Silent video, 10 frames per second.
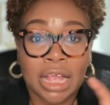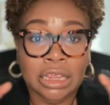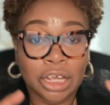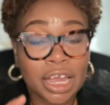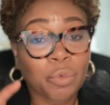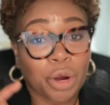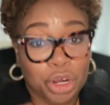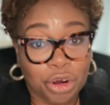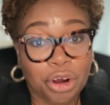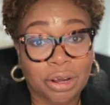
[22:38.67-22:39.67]
Look at where
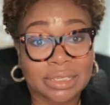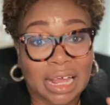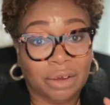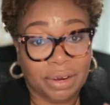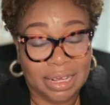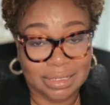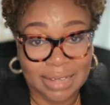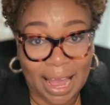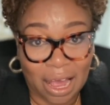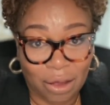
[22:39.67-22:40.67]
your current salary is
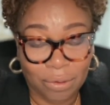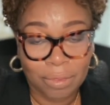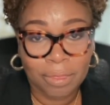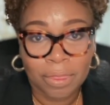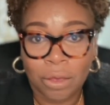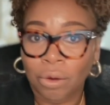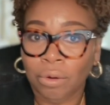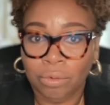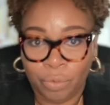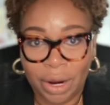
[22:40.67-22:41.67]
now.
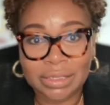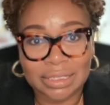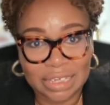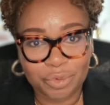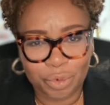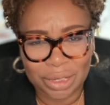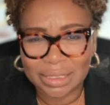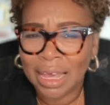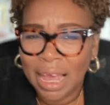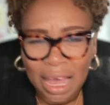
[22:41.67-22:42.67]
Where's the
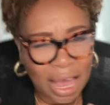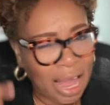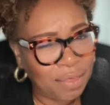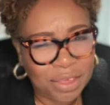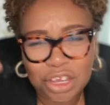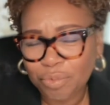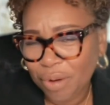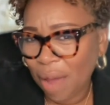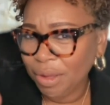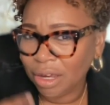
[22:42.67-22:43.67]
difference? And then you're
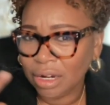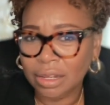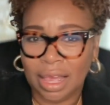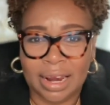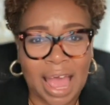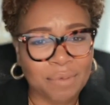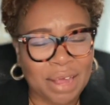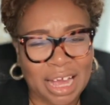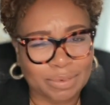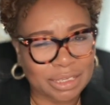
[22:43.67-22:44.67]
probably going to have an
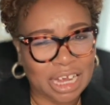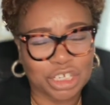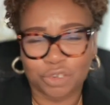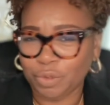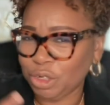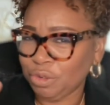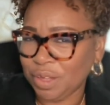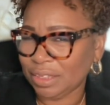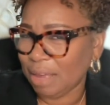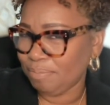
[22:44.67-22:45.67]
expectation of what you
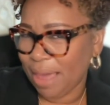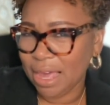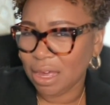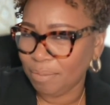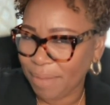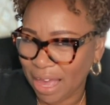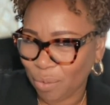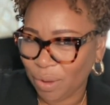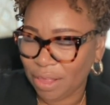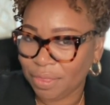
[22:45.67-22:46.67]
think they may come back
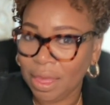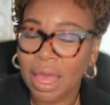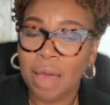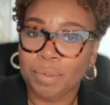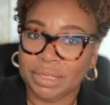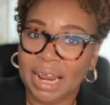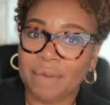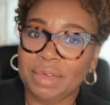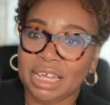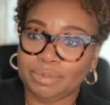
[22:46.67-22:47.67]
with, but then
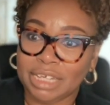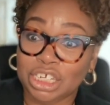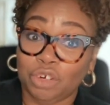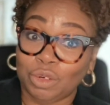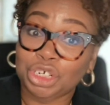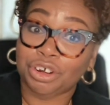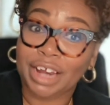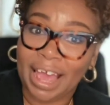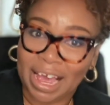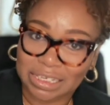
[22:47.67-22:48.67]
have an expectation of what you're going
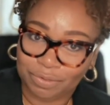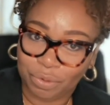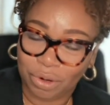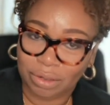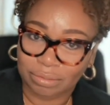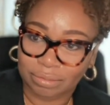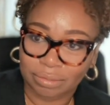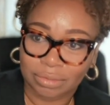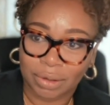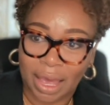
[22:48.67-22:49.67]
to ask for.
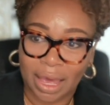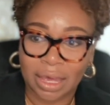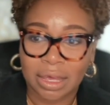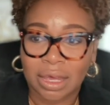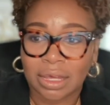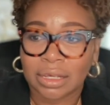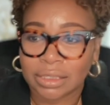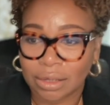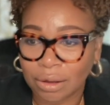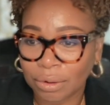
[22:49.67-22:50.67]
Okay.
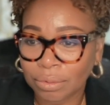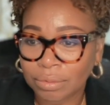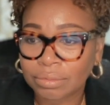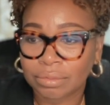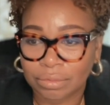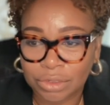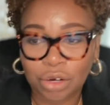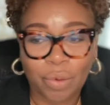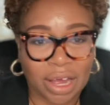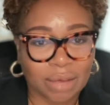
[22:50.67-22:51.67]
So
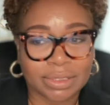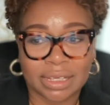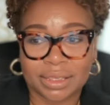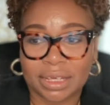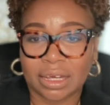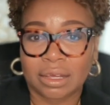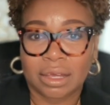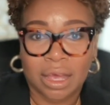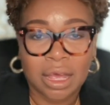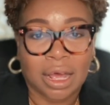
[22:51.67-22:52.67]
you're welcome, Cynthia.
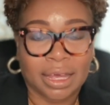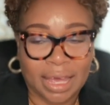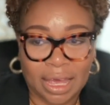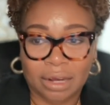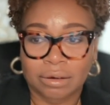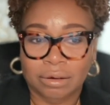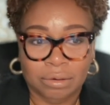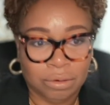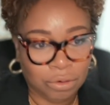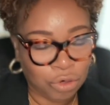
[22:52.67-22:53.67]
Again,
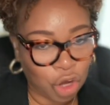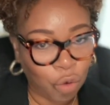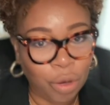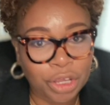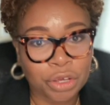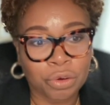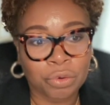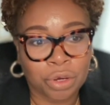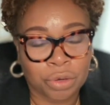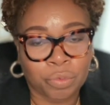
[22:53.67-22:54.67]
know what
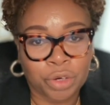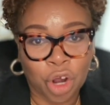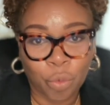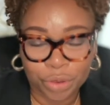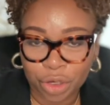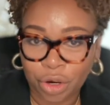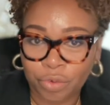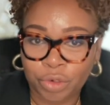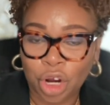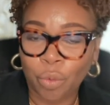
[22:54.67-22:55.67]

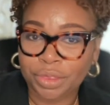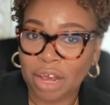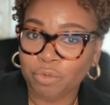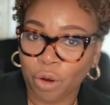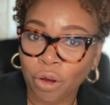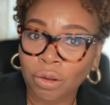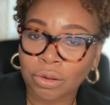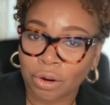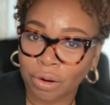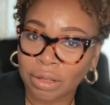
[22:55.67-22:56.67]
that role
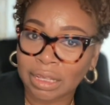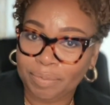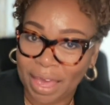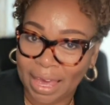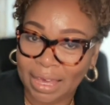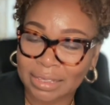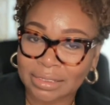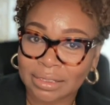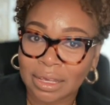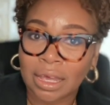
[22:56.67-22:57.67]
currently
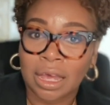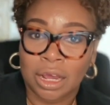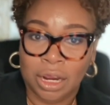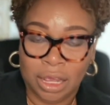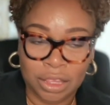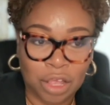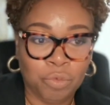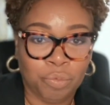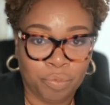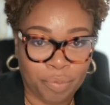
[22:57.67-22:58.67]
pays, and
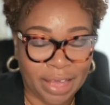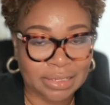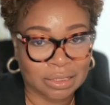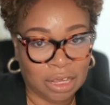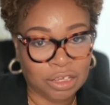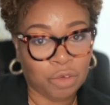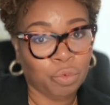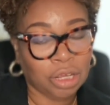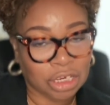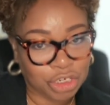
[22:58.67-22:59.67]
then we'll
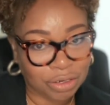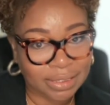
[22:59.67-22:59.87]
look at your